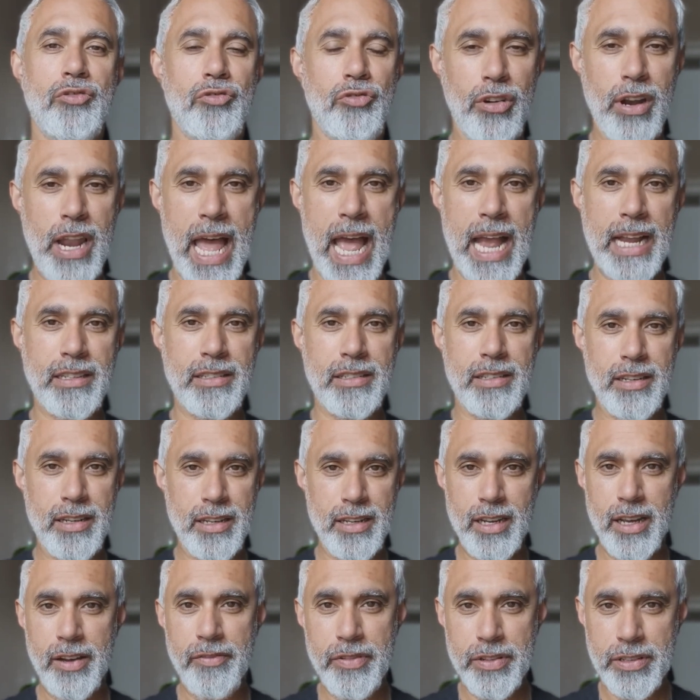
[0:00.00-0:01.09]
relaxed
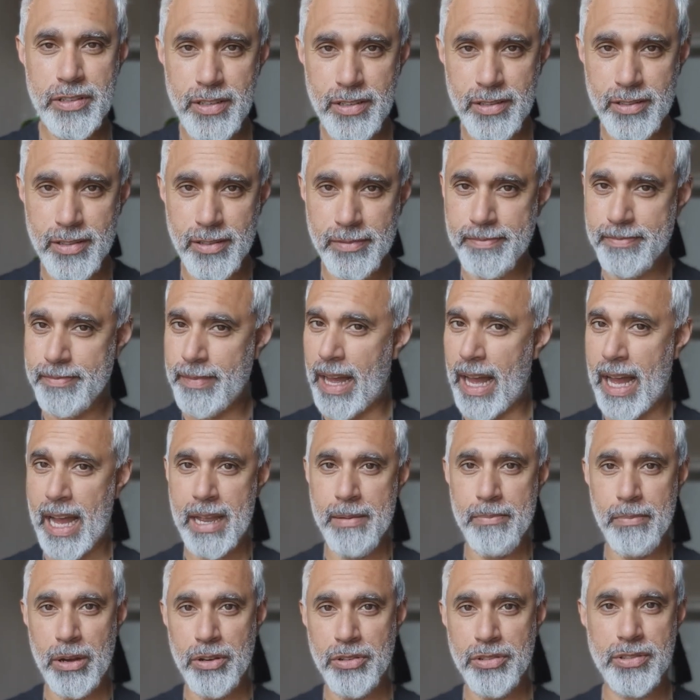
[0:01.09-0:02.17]
nervous system.
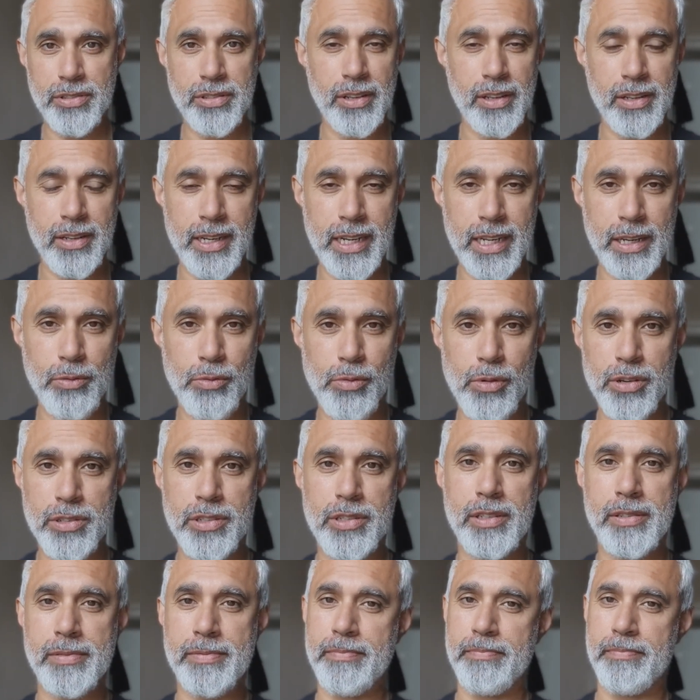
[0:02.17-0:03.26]
I most certainly
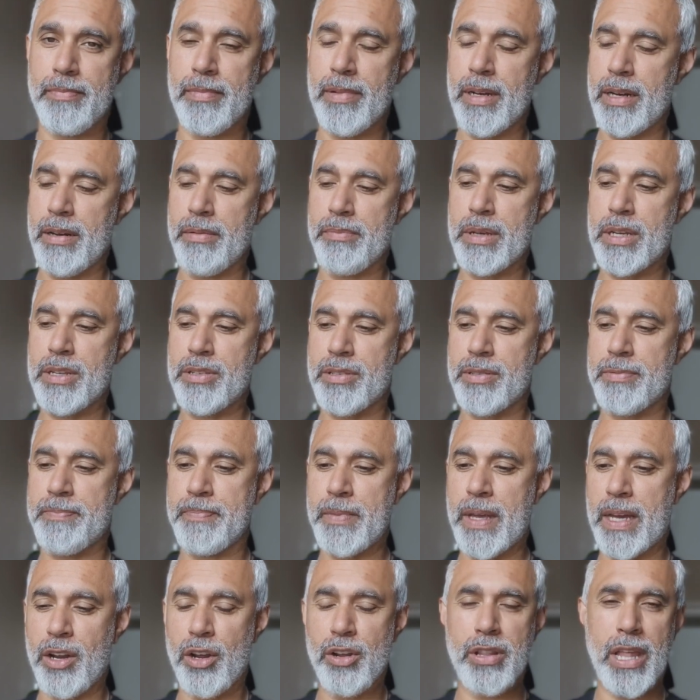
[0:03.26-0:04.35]
wasn't, because
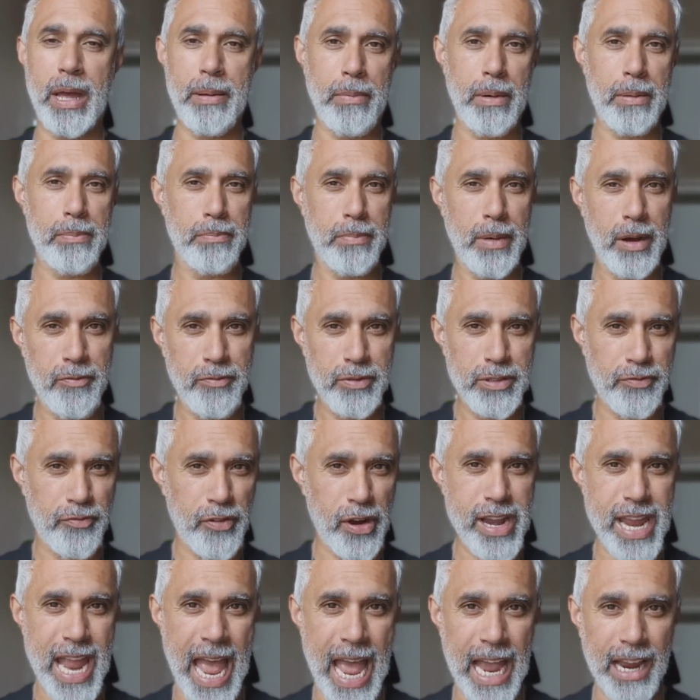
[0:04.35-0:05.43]
I know that my mum was
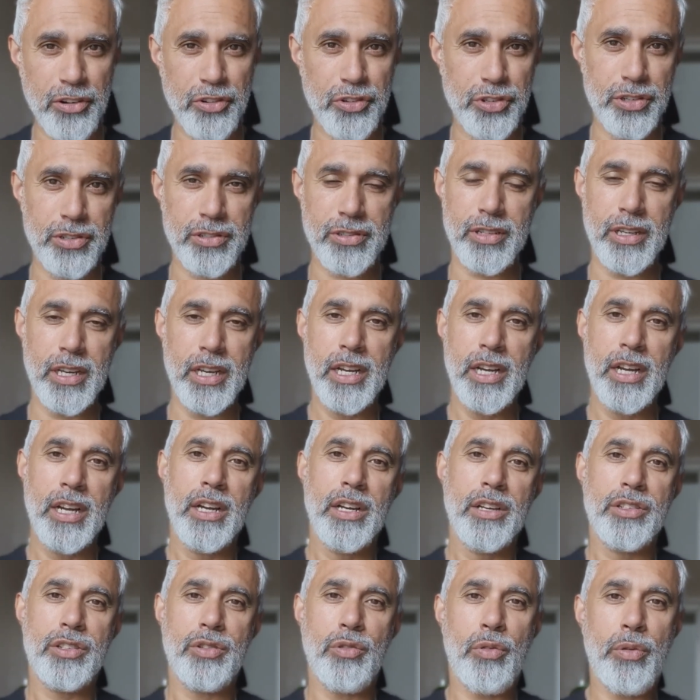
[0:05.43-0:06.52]
very anxious.
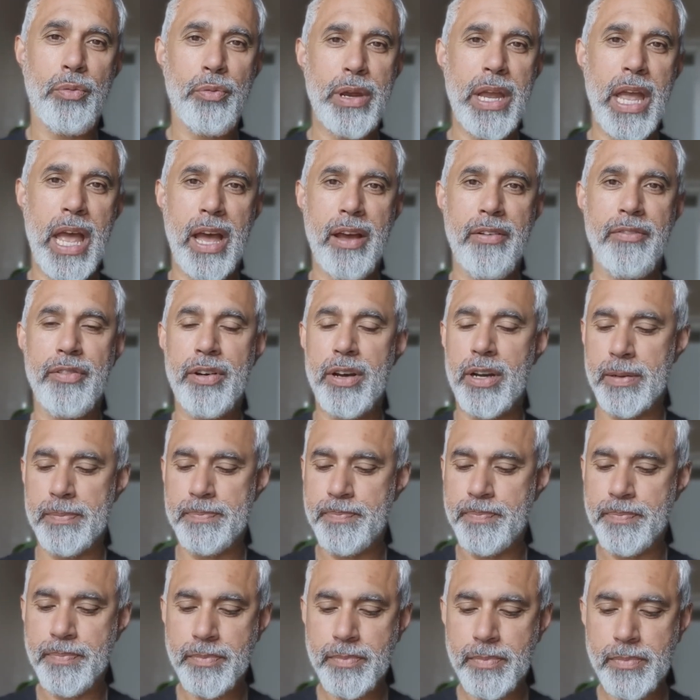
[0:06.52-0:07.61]
So when we have
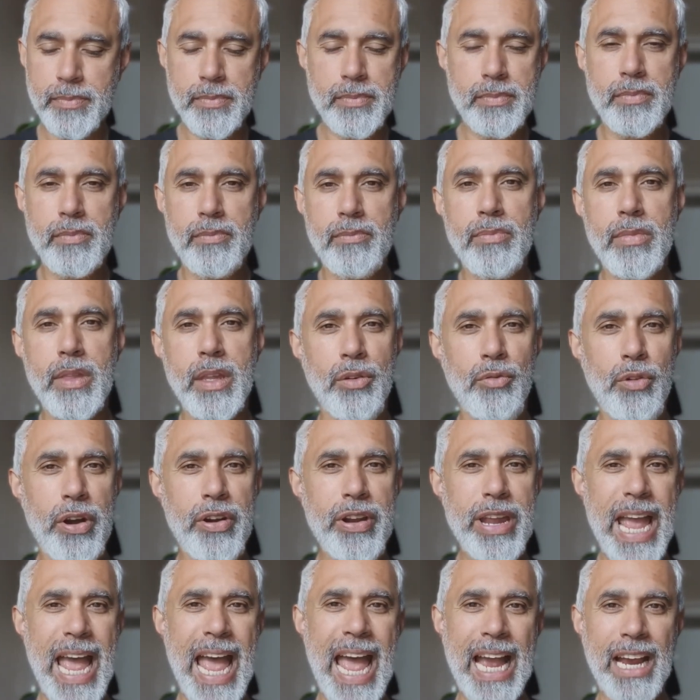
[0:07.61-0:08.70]

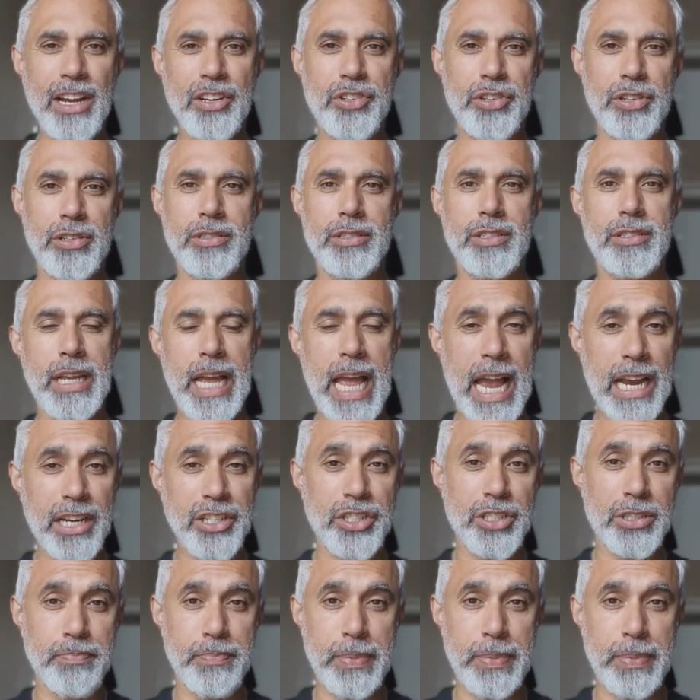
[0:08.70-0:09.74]
very anxious